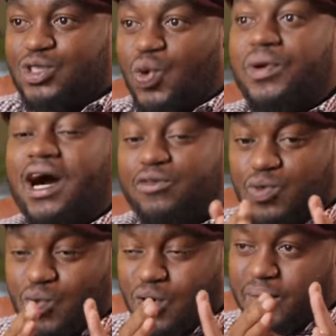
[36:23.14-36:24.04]
So we have
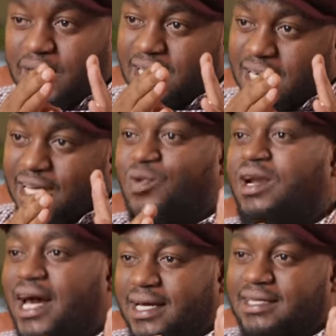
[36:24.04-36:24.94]
to walk by the
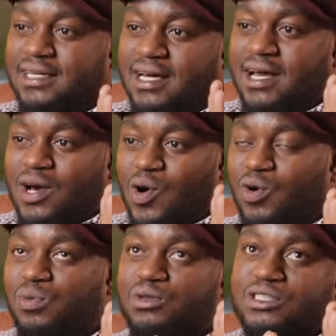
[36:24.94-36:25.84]
railway line
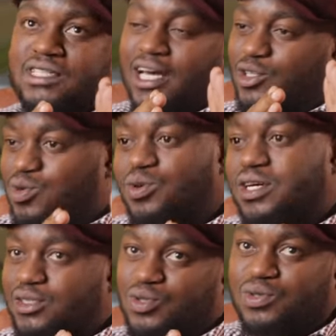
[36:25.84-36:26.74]
almost like 2
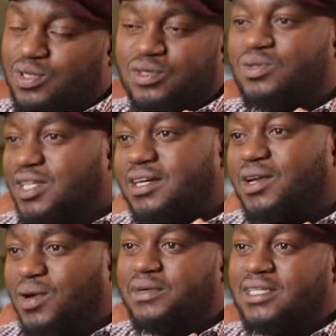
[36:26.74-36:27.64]
to 3
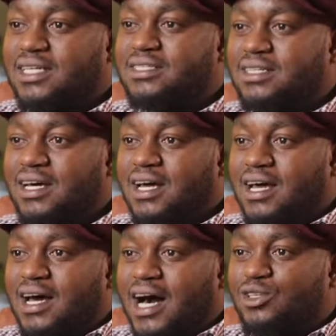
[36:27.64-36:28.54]
kilometers.
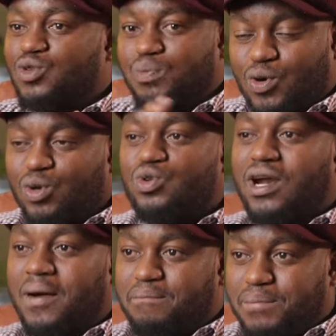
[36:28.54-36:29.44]
And so because we
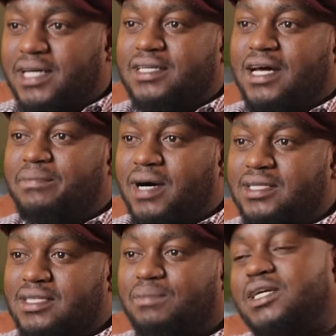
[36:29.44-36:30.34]
are a big
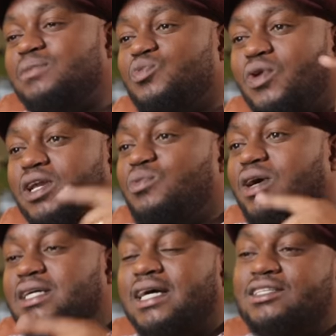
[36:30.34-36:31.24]
number, sometimes
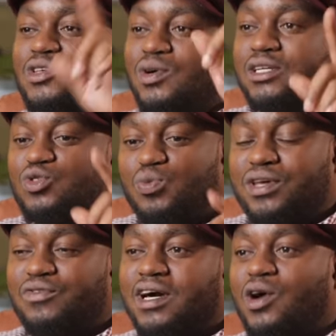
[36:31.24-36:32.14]
mwalimu ataezi ona. So
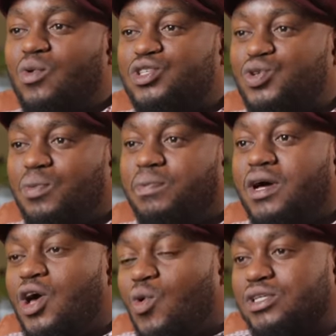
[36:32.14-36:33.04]
mkifika kwa shop,
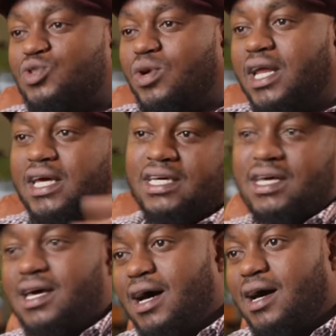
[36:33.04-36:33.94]
wasi
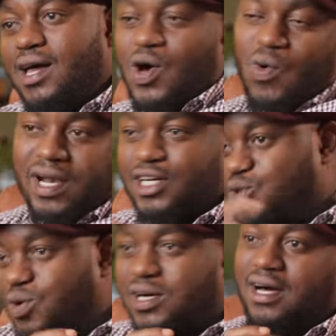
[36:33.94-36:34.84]
wanaingia,
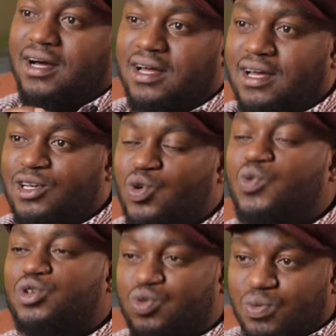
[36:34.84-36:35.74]
wanatoka. So
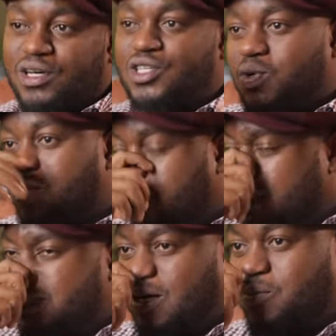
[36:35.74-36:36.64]
we used to make sure that
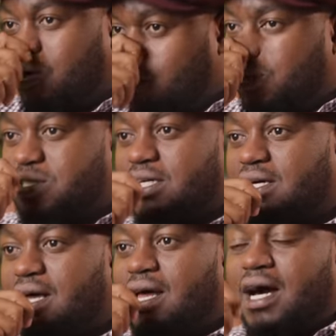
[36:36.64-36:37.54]
there's someone
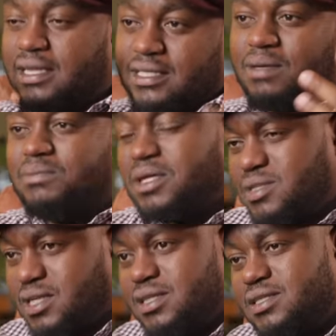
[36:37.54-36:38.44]
watching. And then
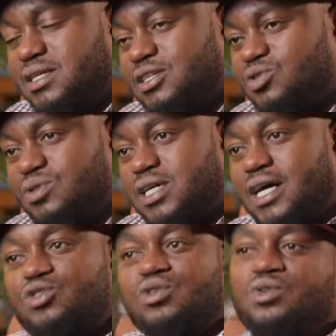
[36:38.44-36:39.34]
sometimes the teachers are so
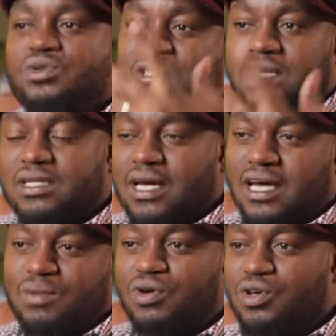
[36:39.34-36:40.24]
tired, so they will tell the
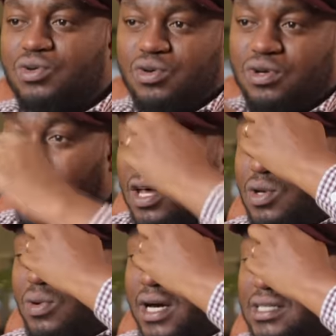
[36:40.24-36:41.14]
head boy, you know,
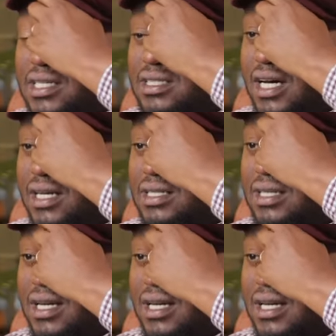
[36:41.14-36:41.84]
you guys are in charge.